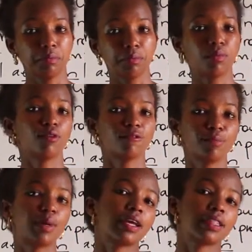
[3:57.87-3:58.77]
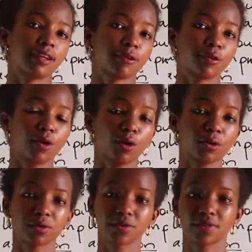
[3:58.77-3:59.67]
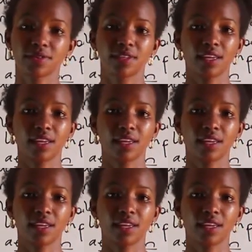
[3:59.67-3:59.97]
move by the rocks,